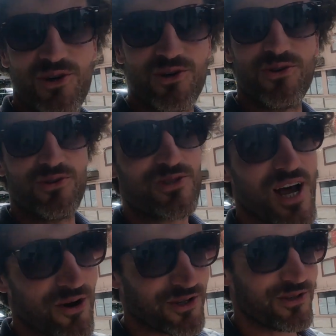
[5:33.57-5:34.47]
who
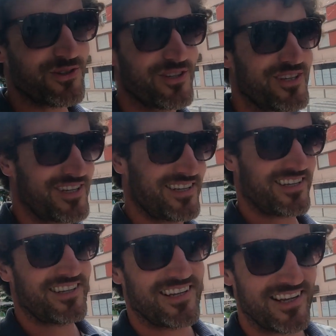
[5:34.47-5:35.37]
tell you
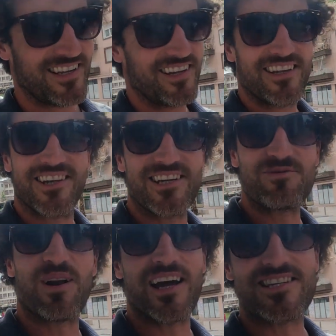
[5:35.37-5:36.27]
that
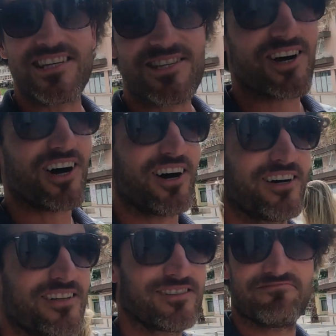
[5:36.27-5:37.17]
these places
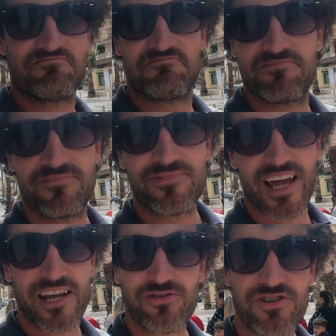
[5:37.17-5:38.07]
are
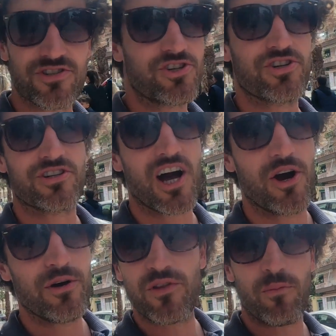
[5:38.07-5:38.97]
dangerous and you shouldn't
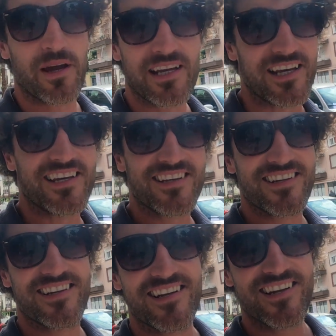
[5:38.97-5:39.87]
go have not been here.
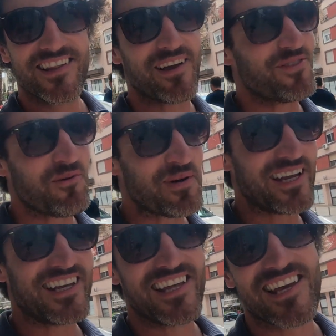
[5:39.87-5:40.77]
They've not
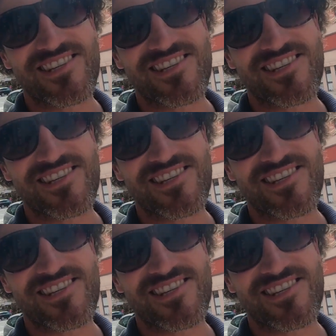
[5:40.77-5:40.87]
been here